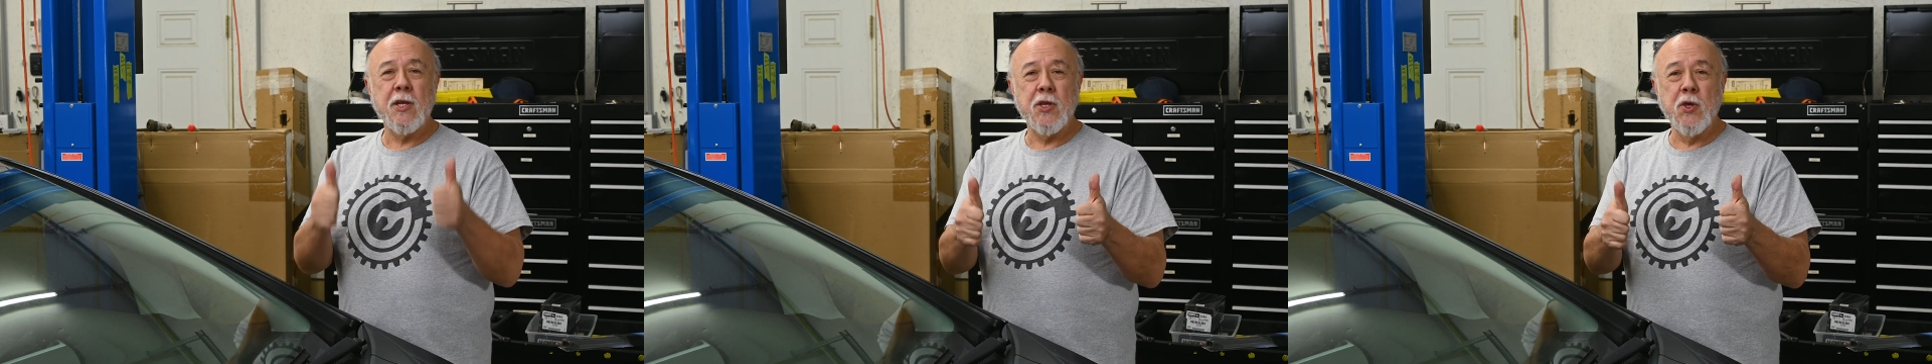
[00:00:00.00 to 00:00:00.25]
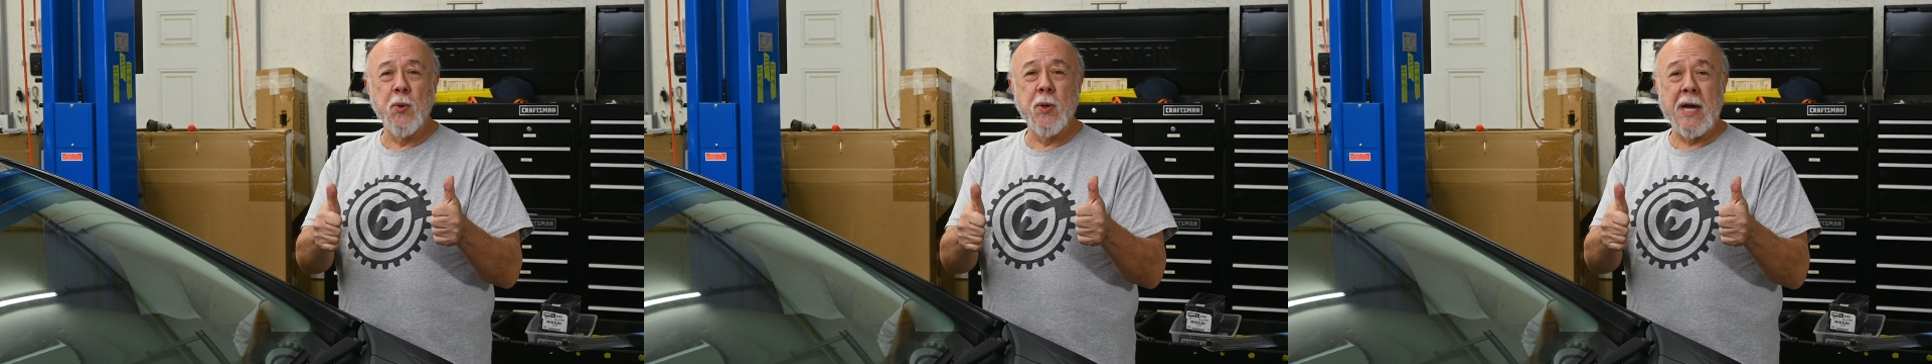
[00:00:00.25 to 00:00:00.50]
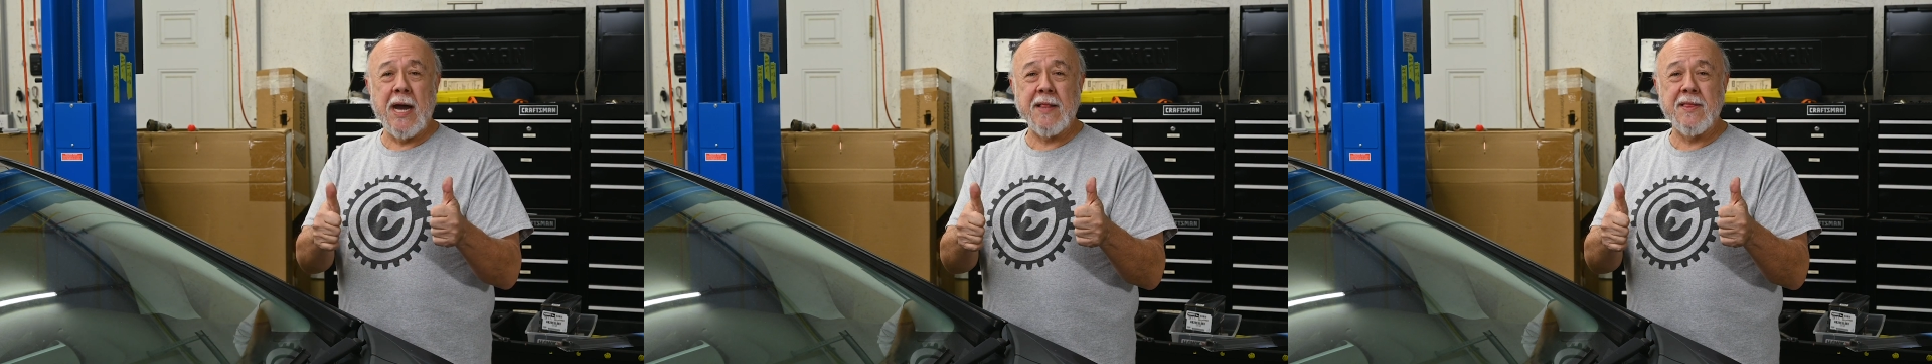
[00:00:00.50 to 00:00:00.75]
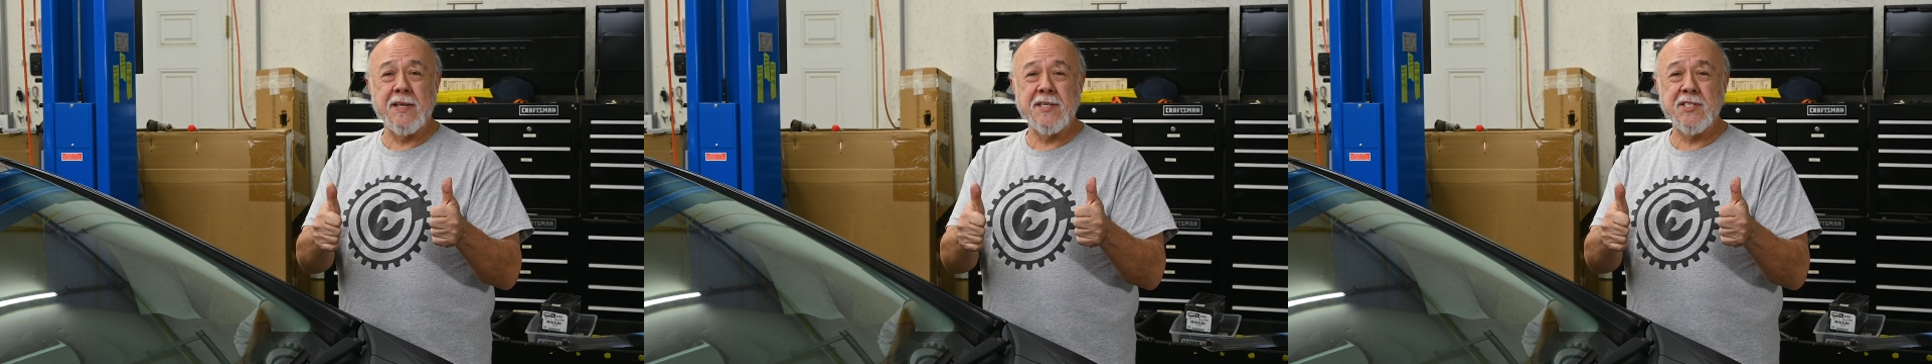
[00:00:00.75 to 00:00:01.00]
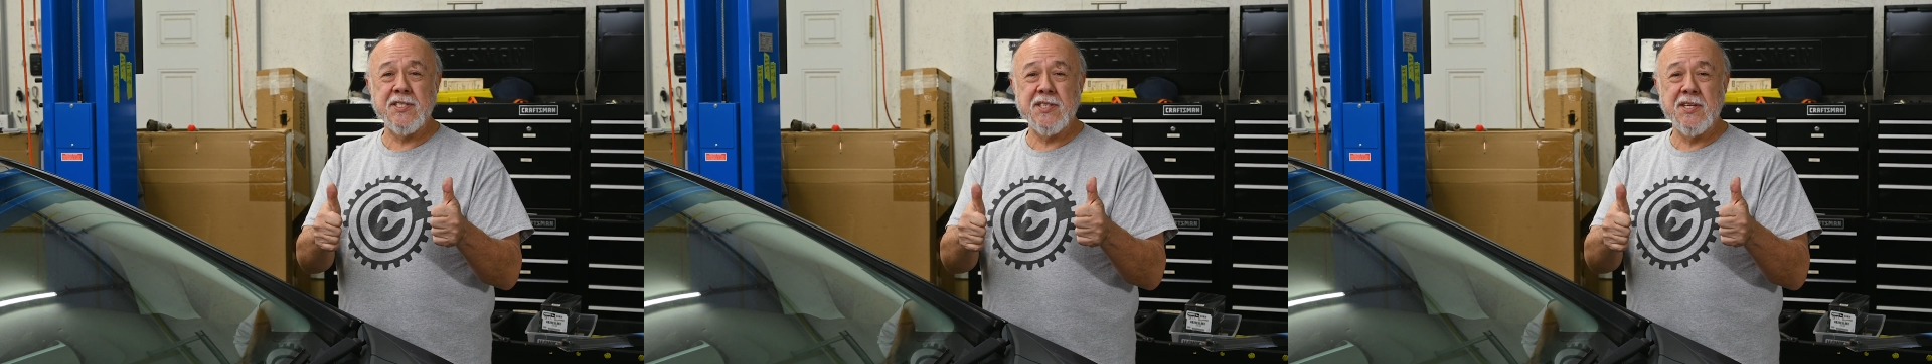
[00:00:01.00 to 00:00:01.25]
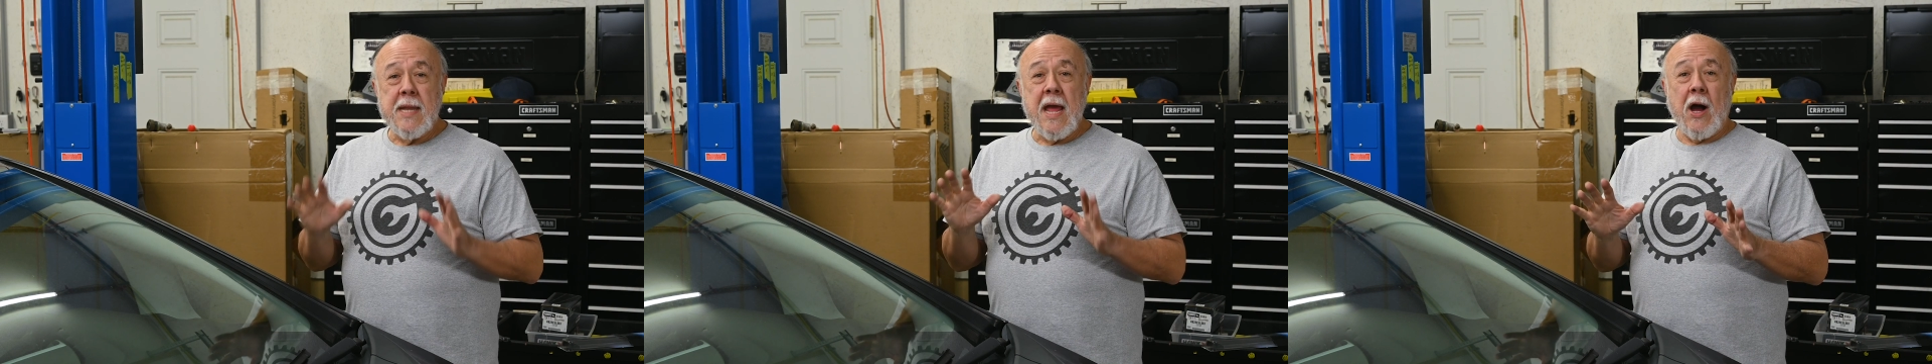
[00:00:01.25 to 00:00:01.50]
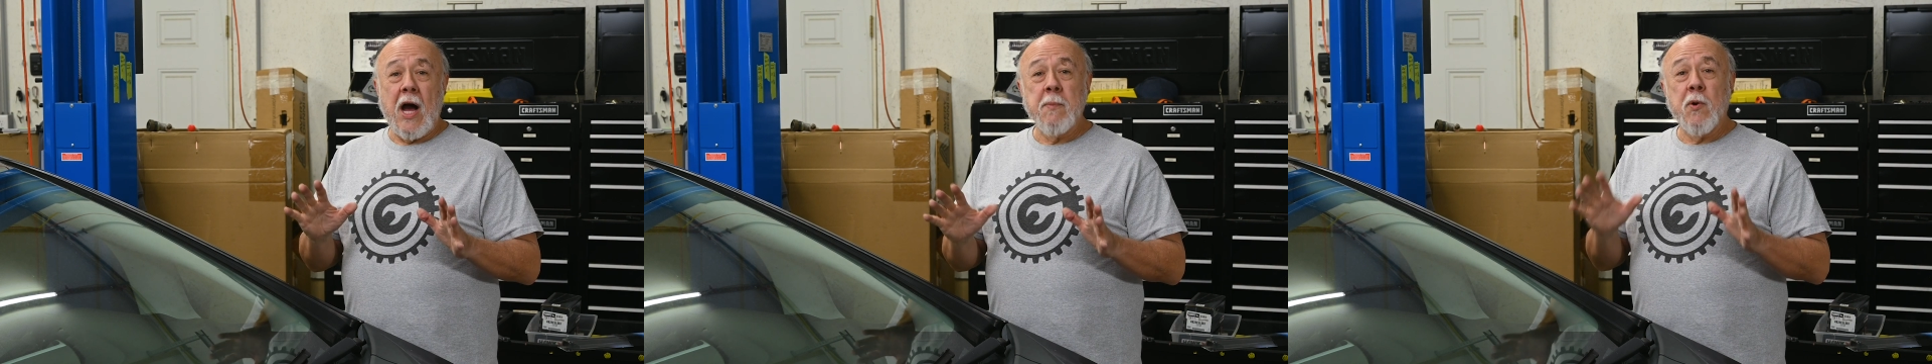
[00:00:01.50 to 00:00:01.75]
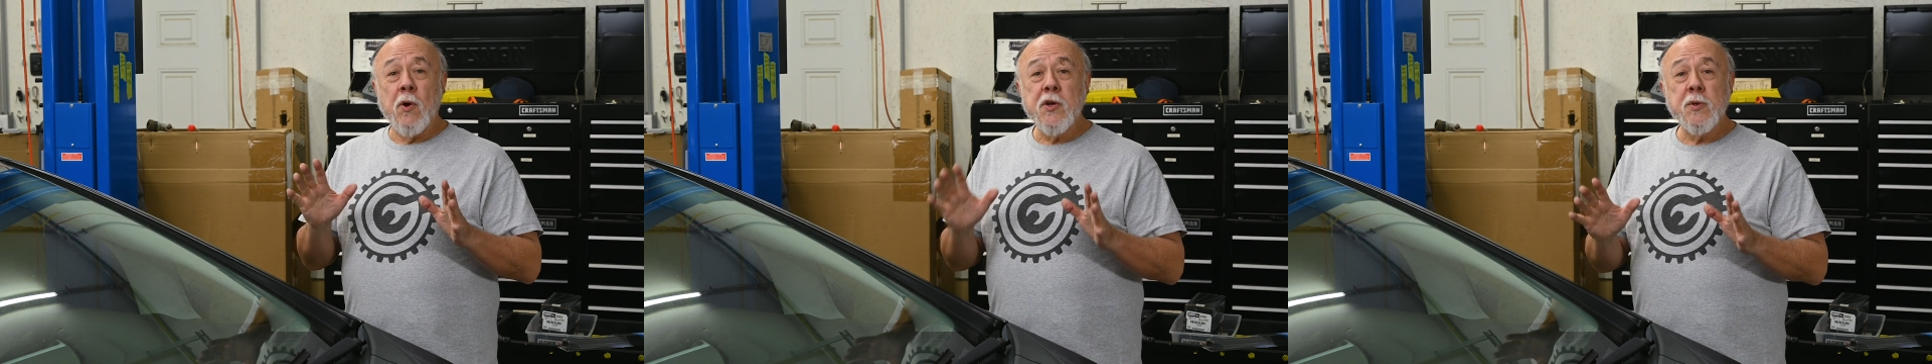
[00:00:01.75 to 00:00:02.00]
You got this. Now, I'm
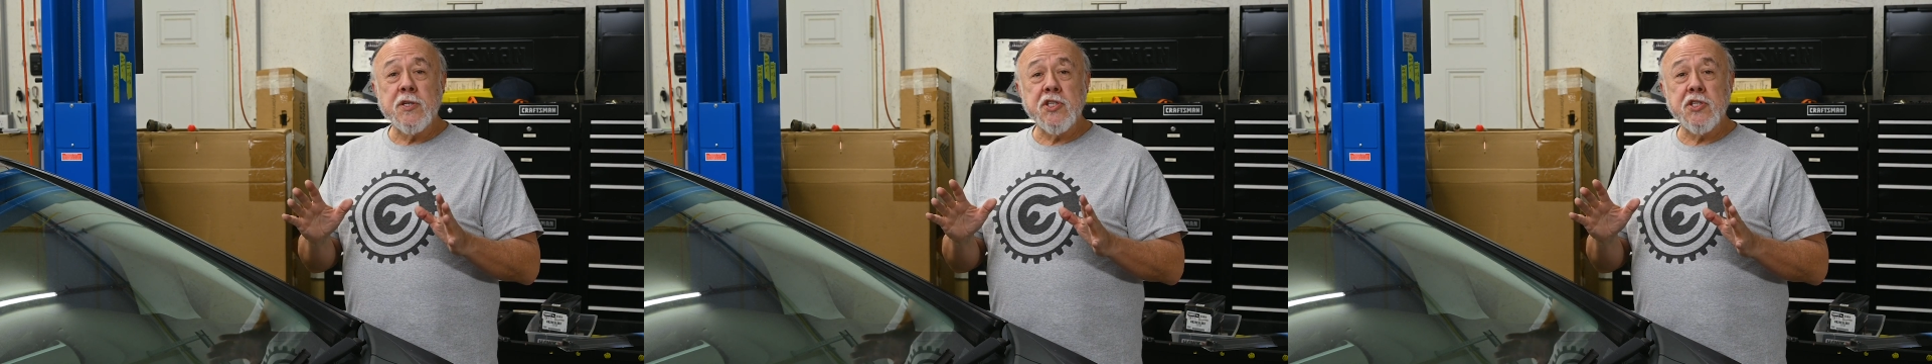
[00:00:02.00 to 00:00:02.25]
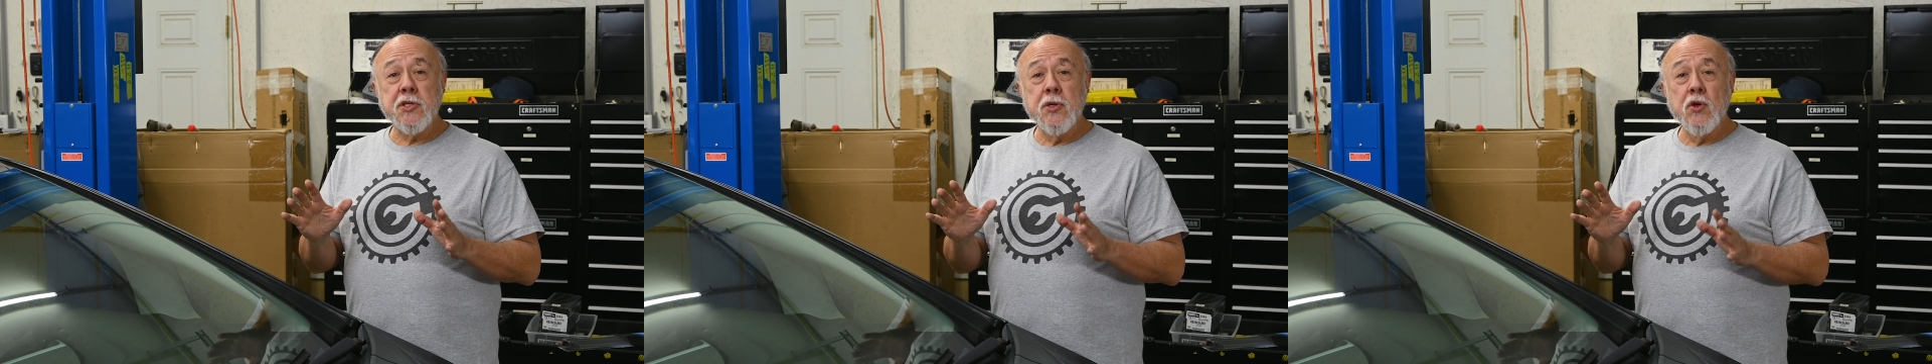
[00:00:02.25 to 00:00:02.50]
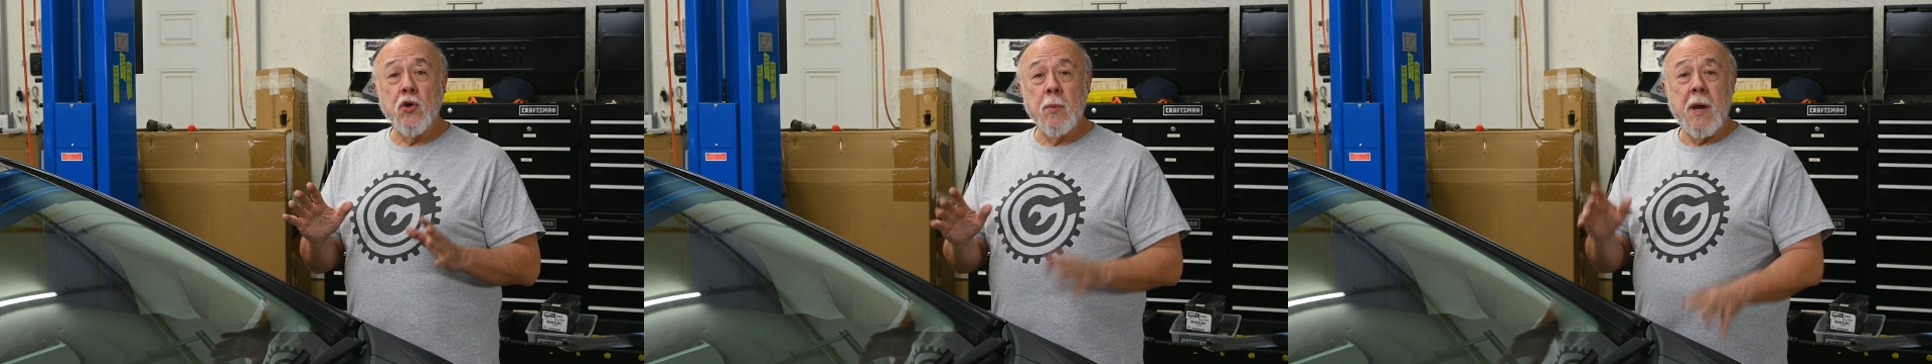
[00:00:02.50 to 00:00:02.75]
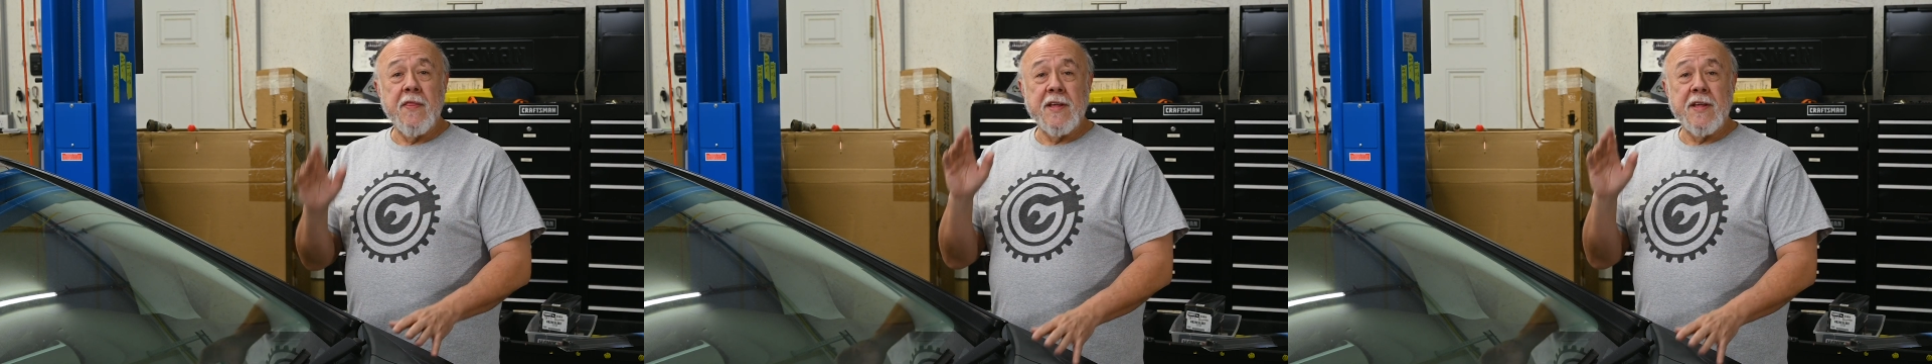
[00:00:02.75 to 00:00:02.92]
going to assume